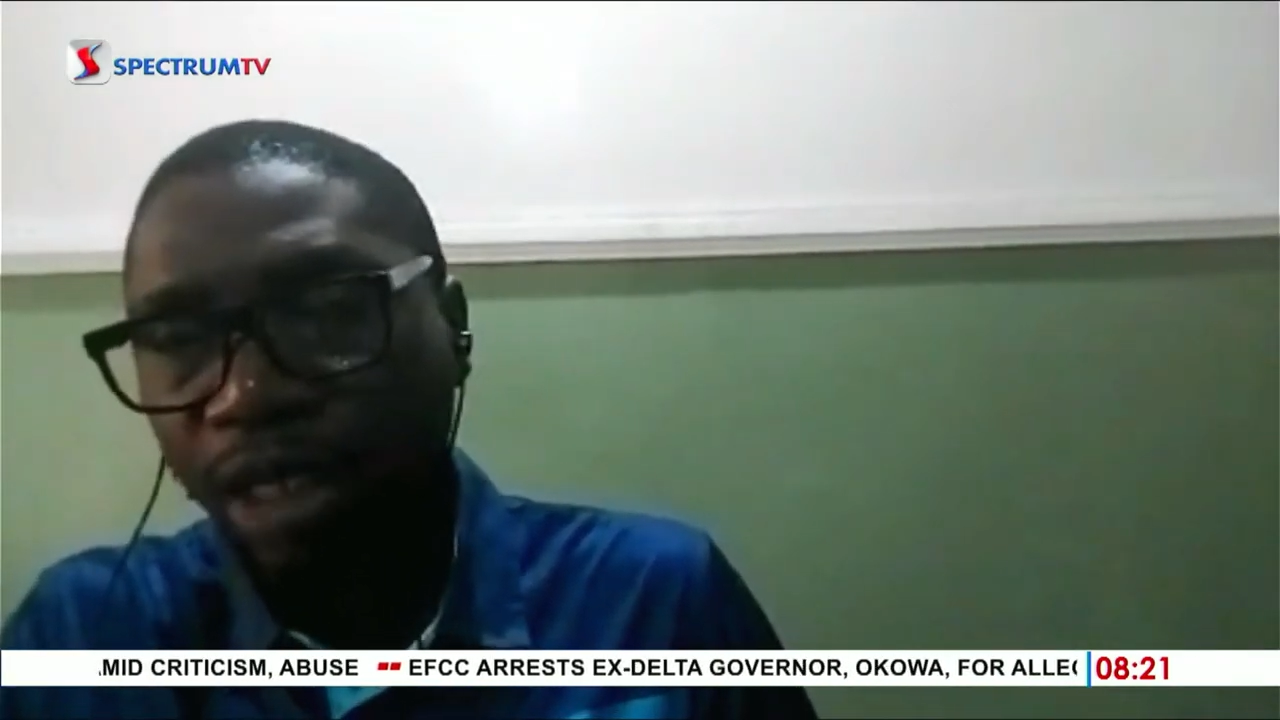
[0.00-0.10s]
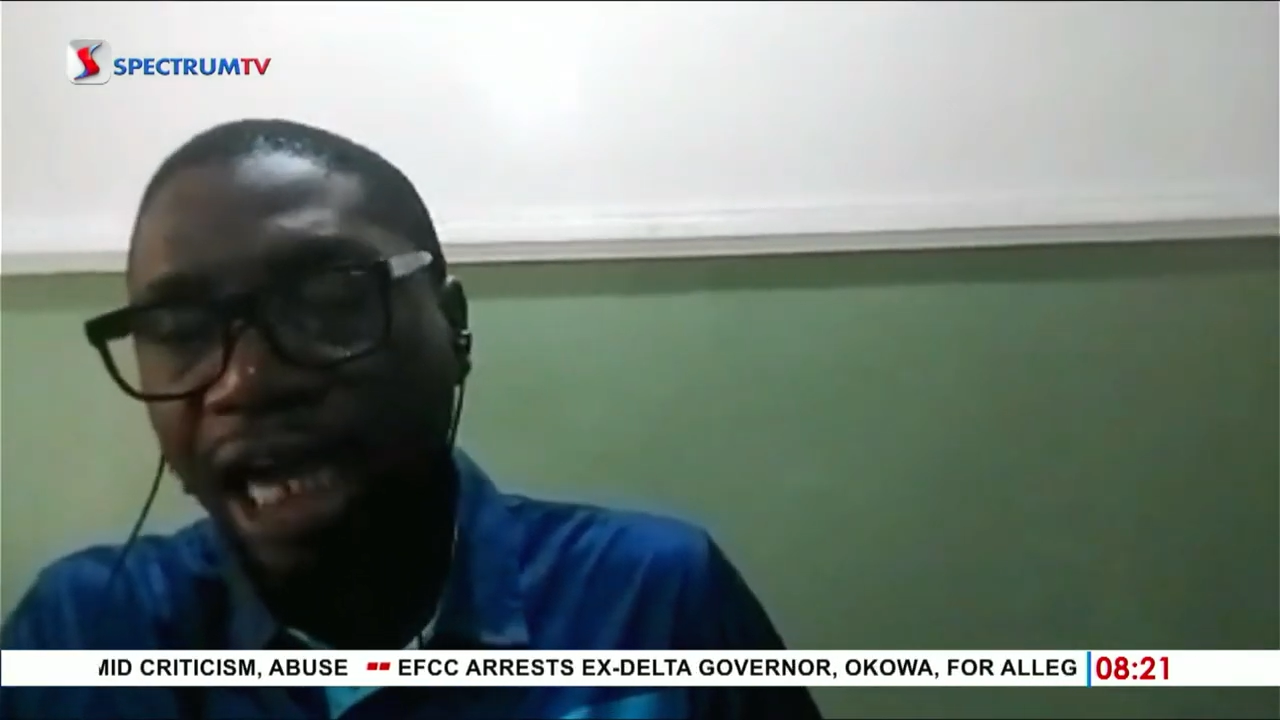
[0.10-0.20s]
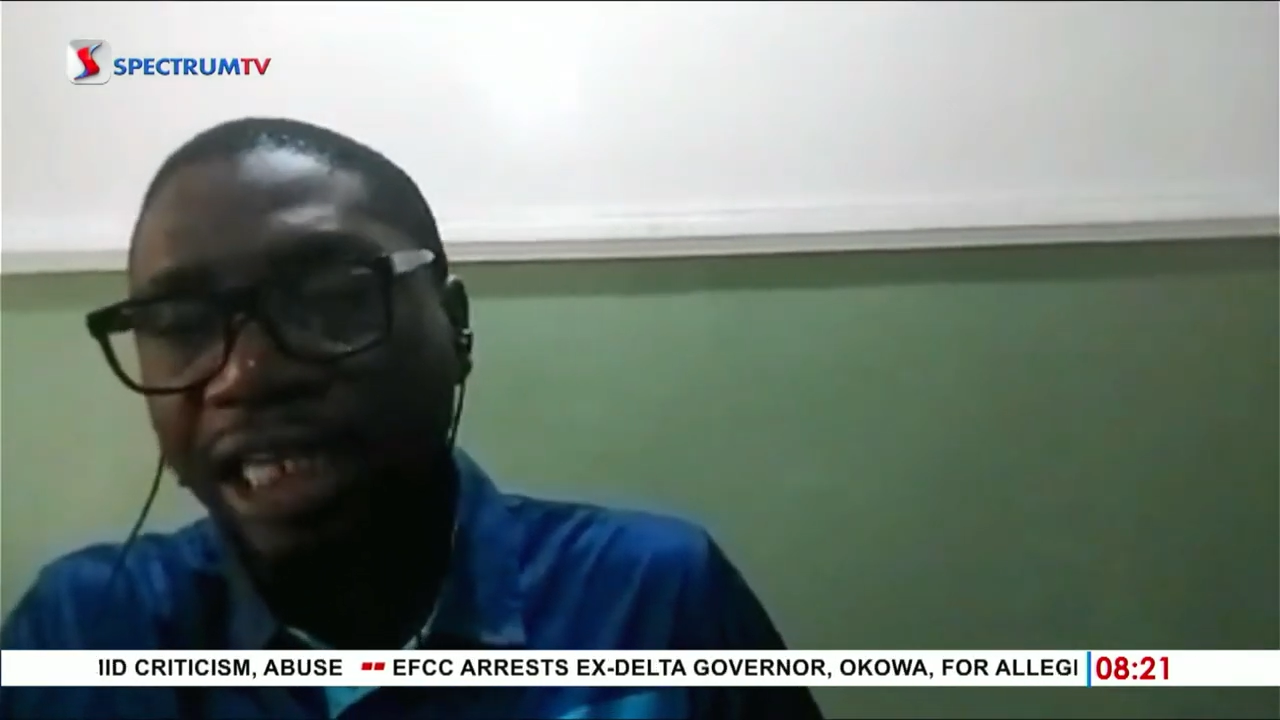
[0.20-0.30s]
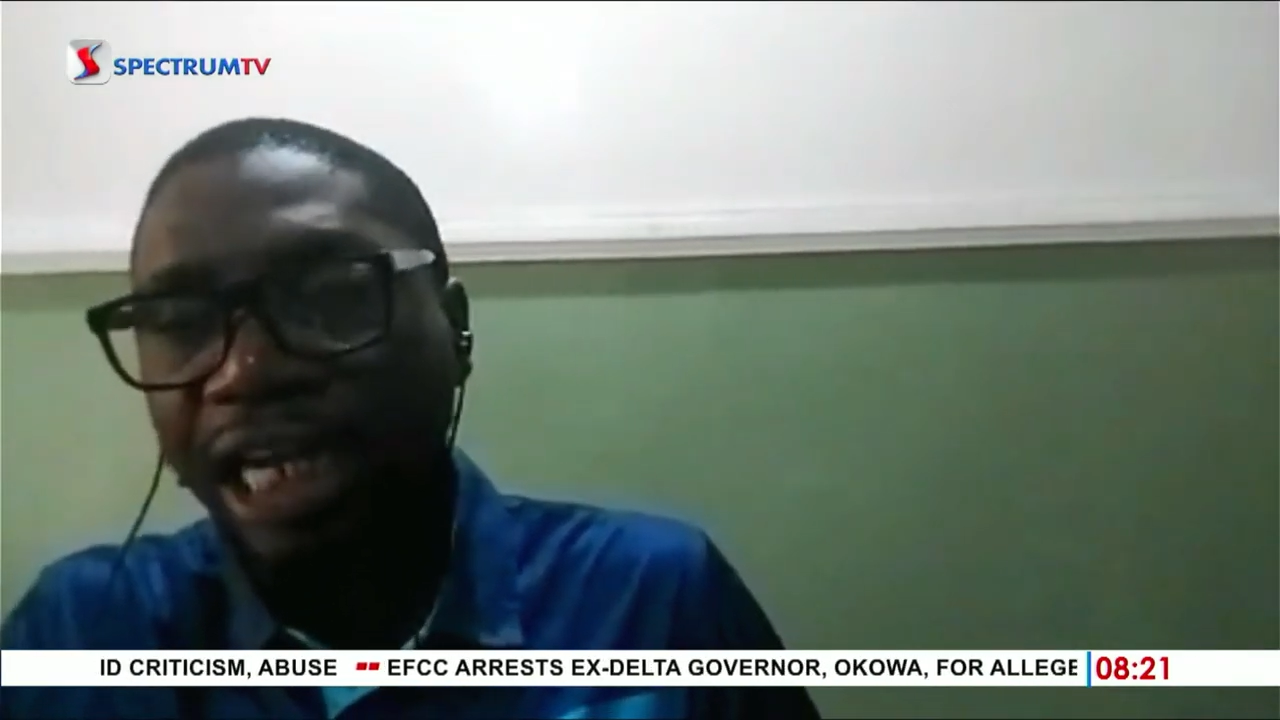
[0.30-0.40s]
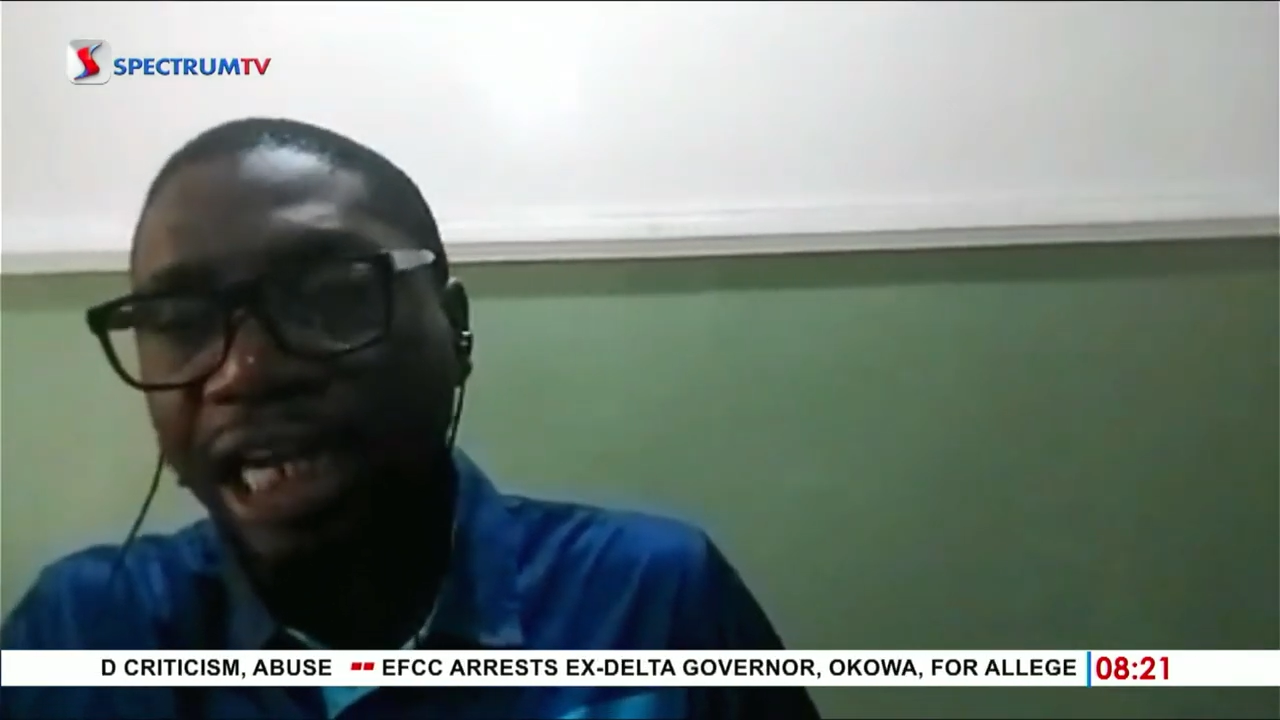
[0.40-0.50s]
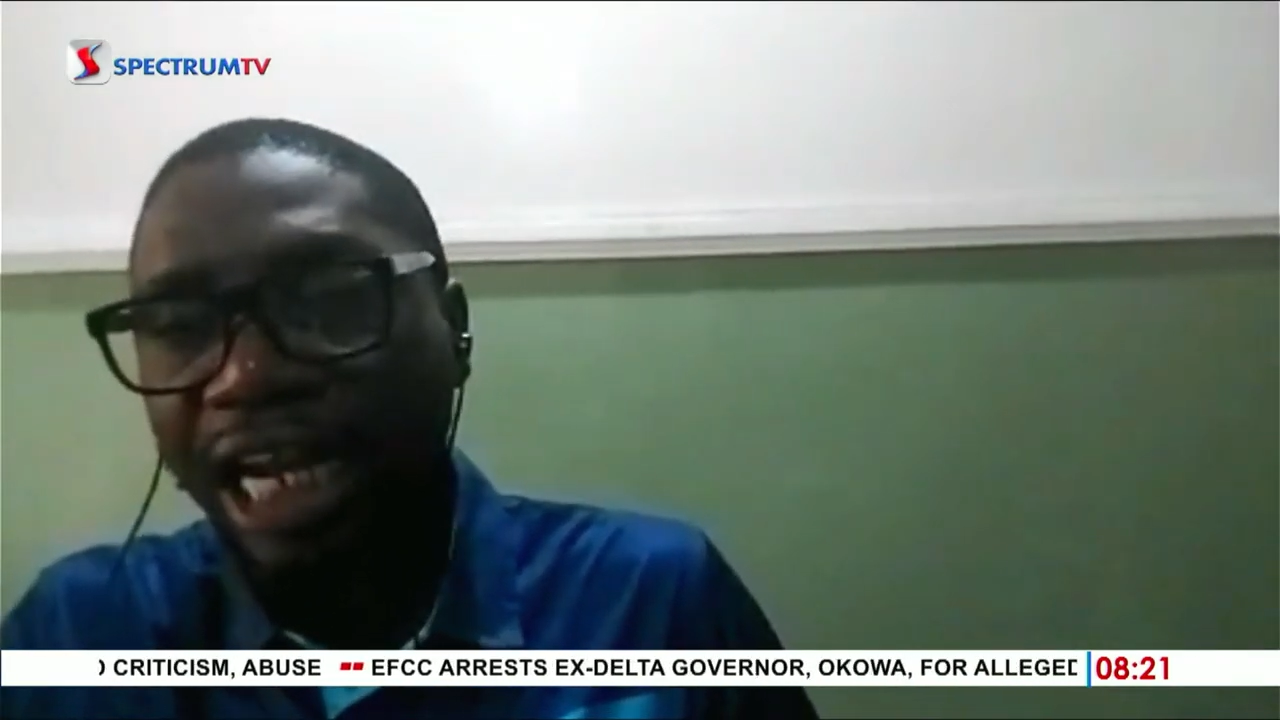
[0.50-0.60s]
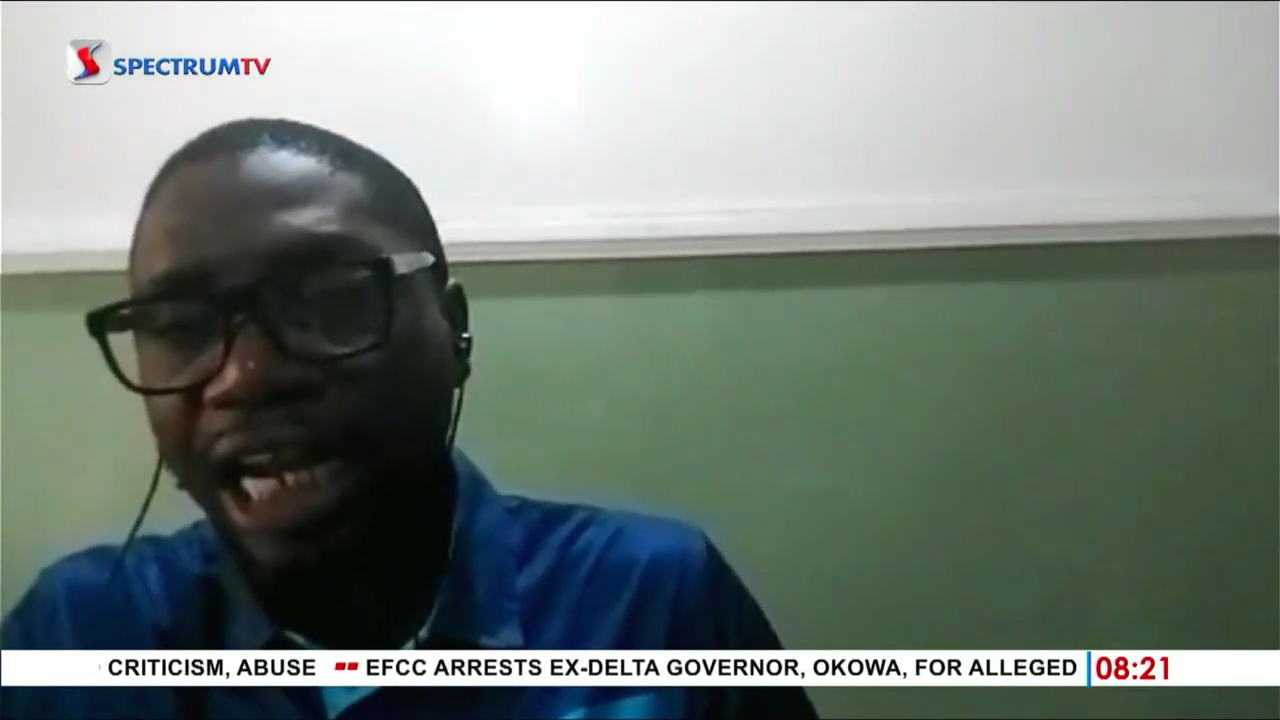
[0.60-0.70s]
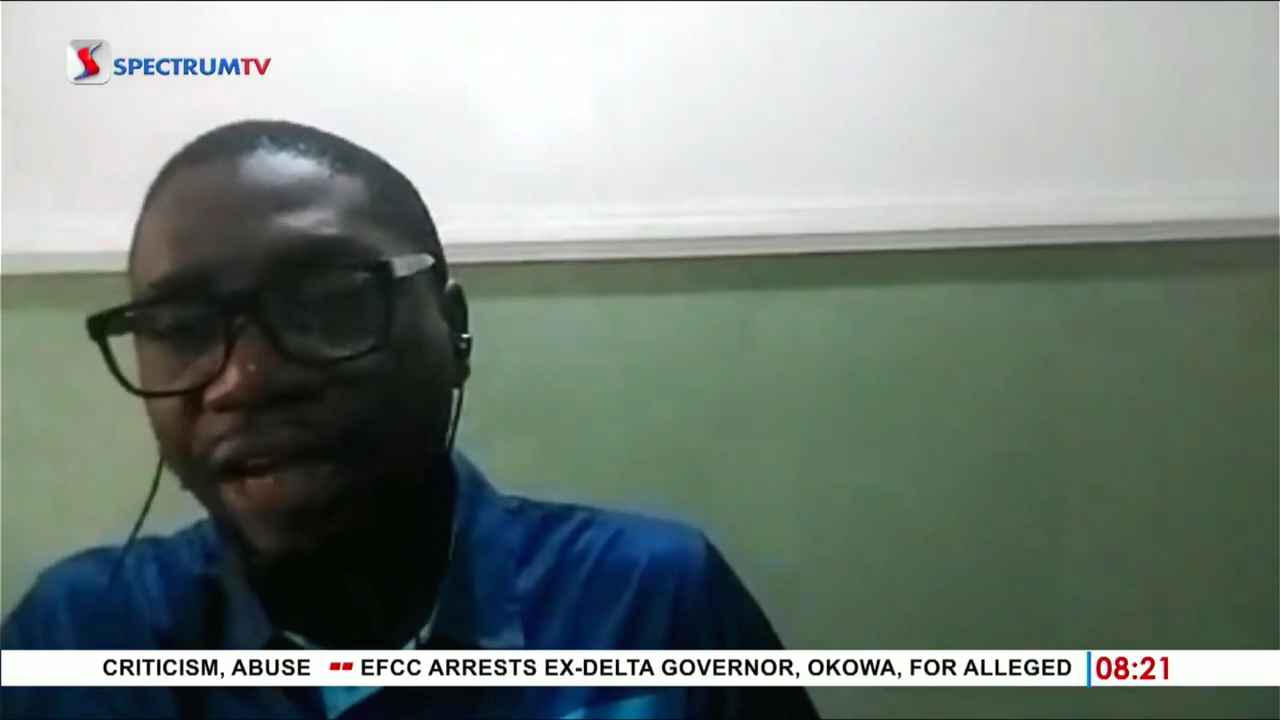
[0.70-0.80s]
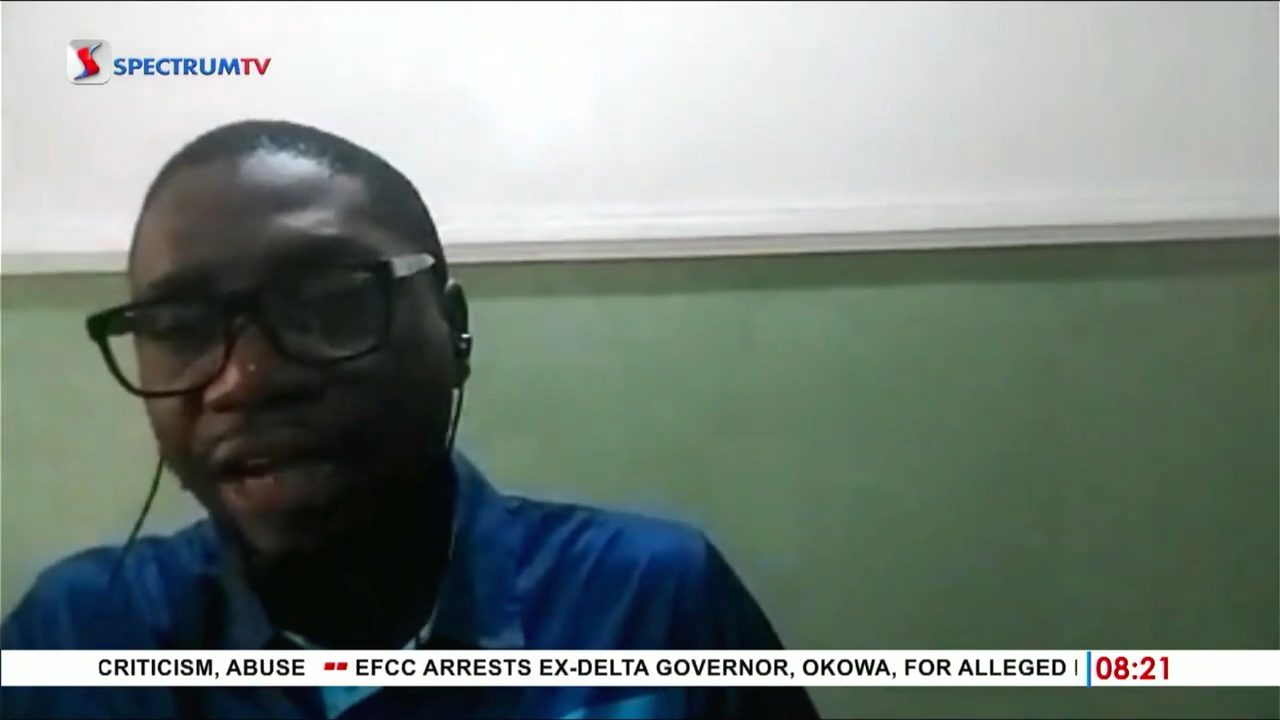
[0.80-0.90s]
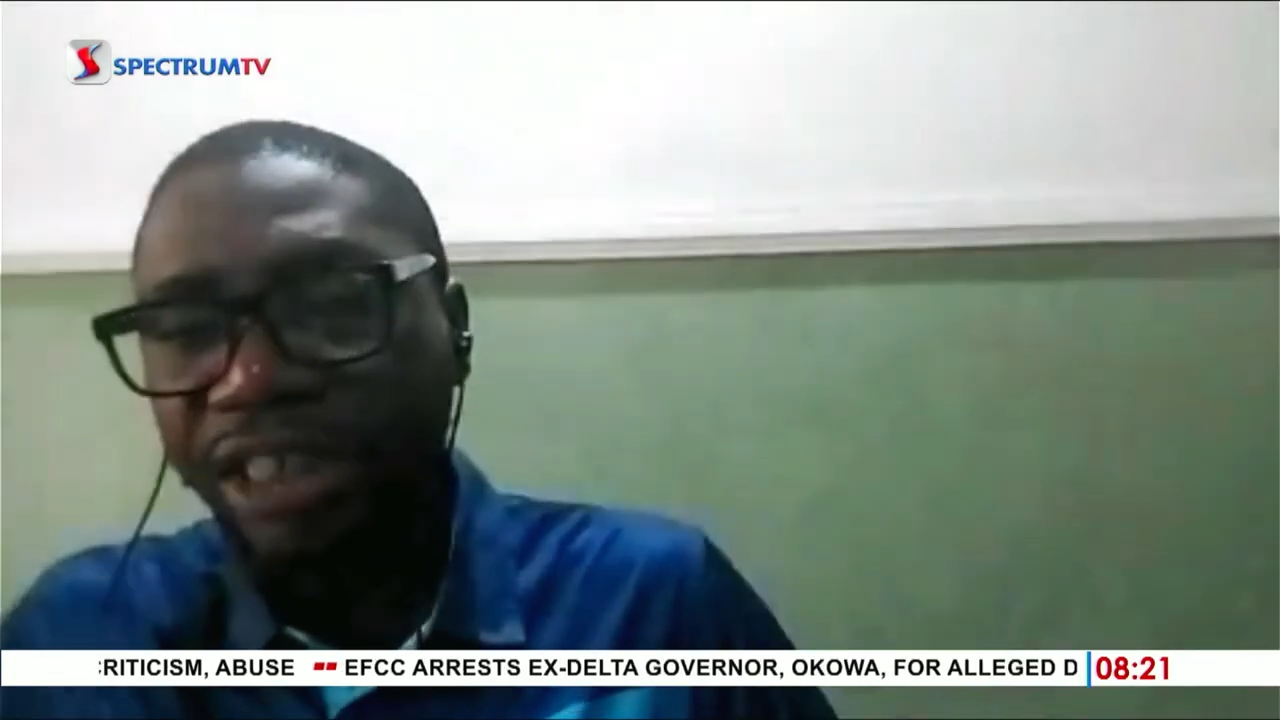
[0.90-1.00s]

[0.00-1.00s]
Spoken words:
had left